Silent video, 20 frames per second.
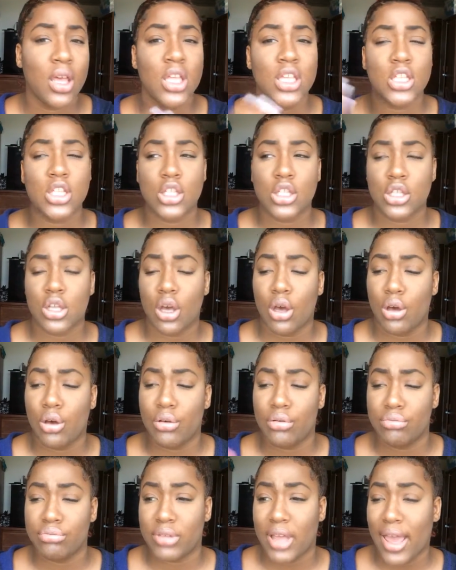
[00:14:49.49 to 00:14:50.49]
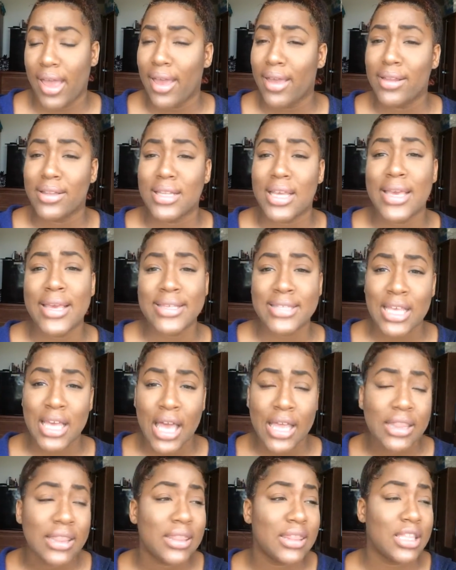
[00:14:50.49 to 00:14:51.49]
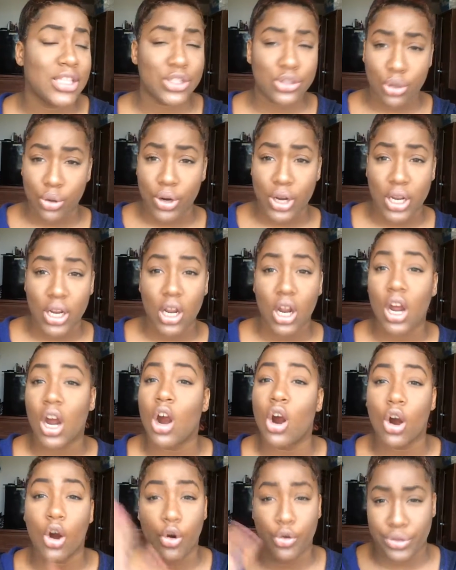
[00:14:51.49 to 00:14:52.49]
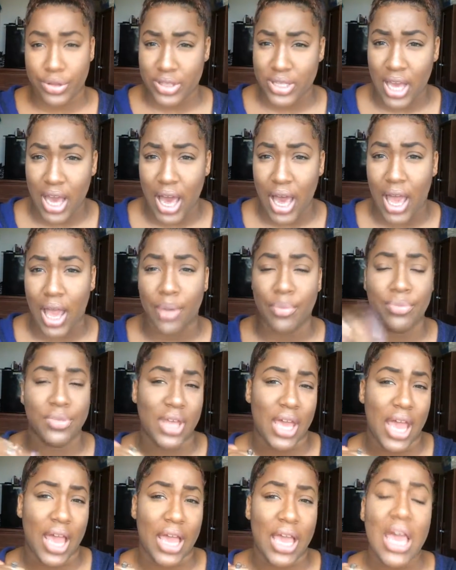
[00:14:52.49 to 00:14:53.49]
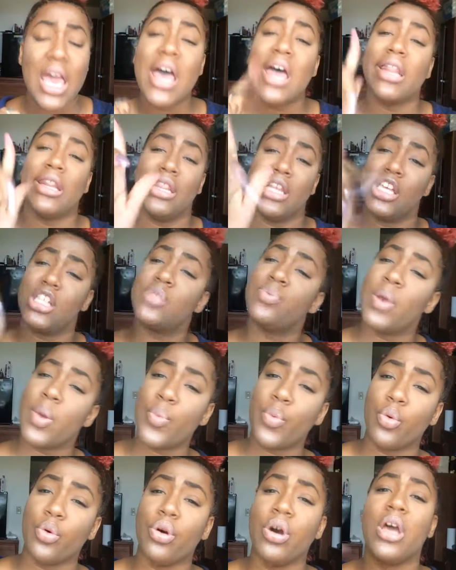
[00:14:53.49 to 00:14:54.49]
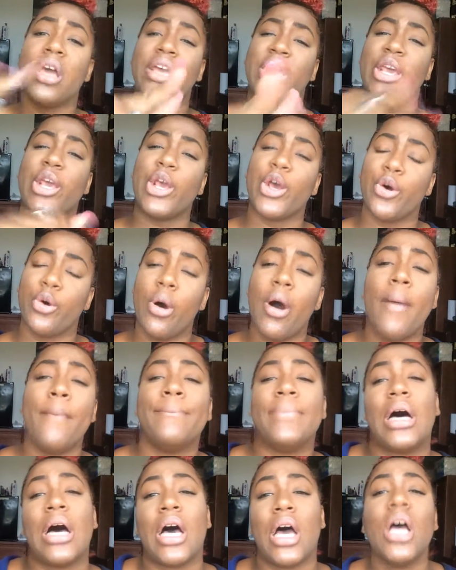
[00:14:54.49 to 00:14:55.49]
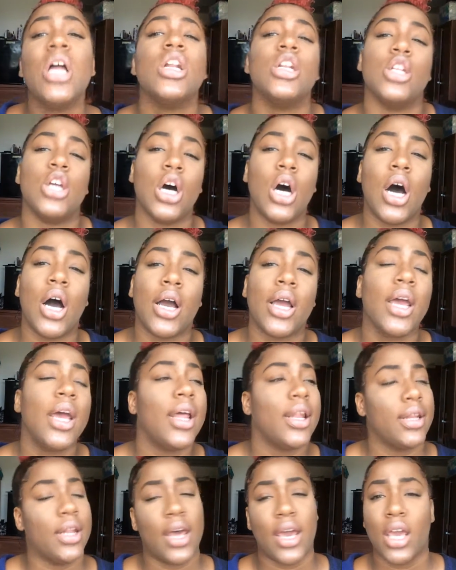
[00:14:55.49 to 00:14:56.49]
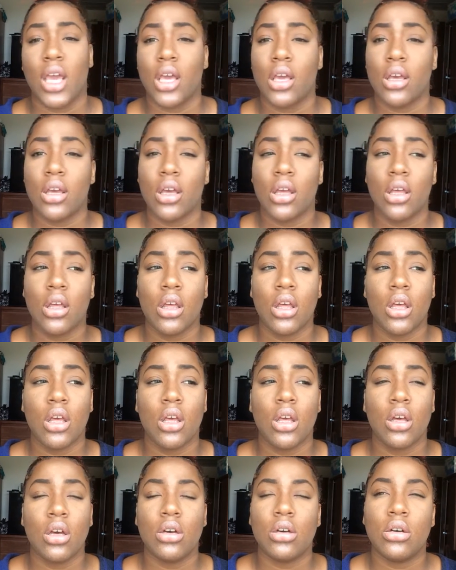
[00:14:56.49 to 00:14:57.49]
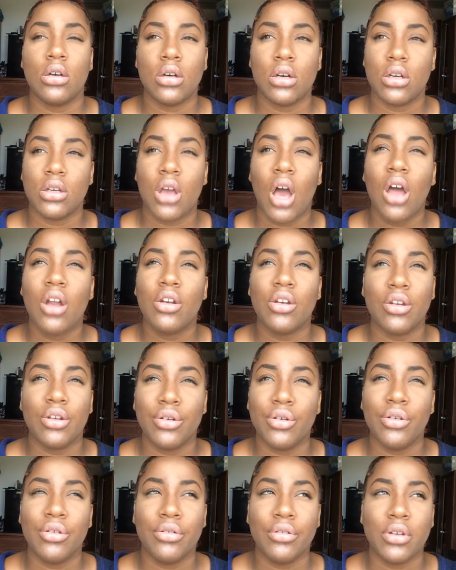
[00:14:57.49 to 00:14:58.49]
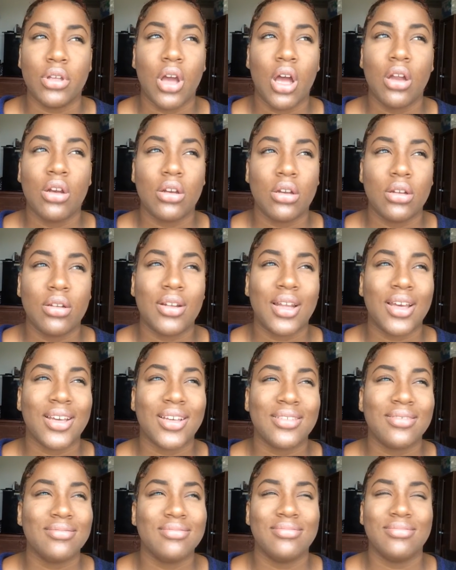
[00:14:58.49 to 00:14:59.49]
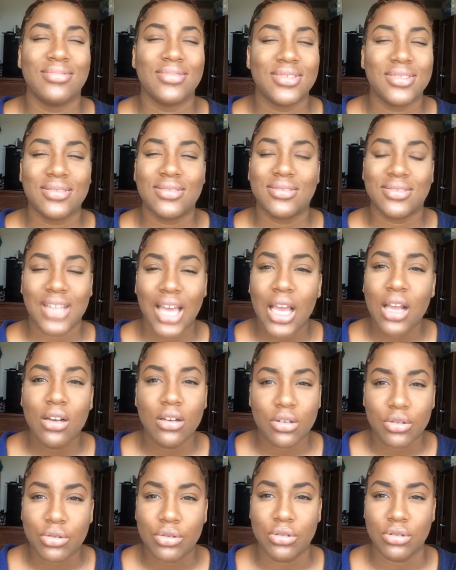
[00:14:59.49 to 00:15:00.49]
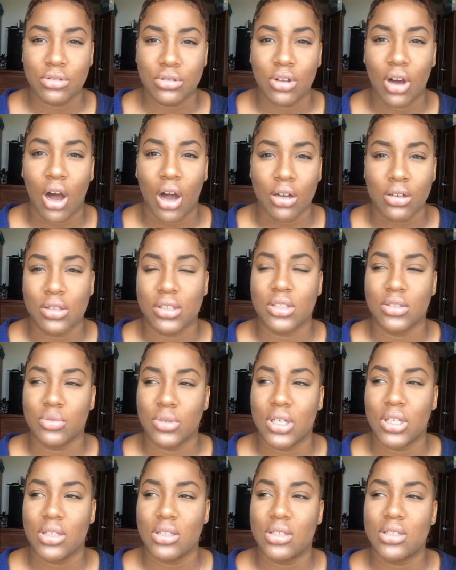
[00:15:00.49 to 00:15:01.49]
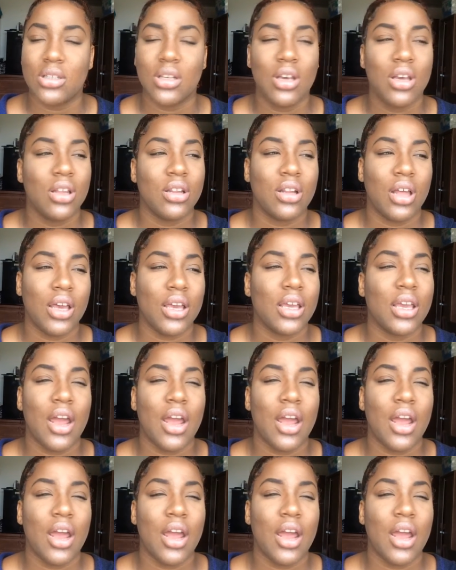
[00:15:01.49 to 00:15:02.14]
So that is the story, or the time that these people killed my dog. Like, oh, y'all knew, y'all, like, they knew whose dog this was. Like,